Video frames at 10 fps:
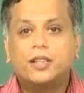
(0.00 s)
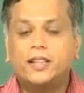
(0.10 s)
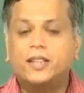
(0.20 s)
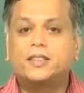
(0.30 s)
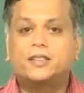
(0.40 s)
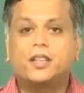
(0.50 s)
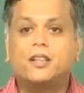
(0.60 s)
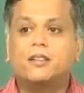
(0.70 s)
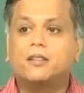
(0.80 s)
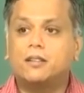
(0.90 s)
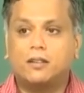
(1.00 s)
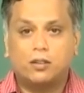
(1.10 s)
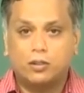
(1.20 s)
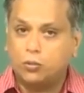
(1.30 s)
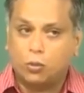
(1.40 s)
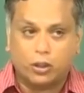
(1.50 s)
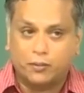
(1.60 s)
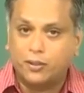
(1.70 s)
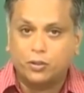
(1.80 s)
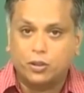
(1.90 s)
is still
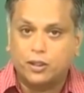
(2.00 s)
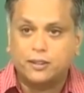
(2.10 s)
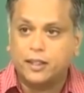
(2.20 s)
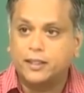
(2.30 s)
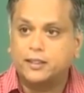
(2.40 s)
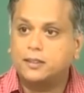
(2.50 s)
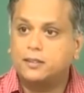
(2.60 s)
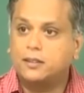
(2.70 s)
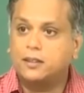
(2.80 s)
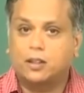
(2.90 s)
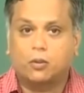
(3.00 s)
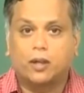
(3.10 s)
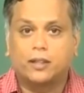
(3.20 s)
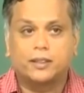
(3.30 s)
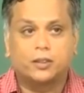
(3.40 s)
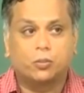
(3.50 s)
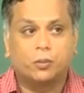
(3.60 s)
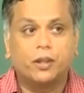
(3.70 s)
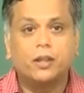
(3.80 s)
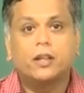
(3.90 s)
whatever your design requires it to
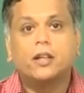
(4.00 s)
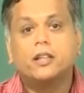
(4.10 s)
be,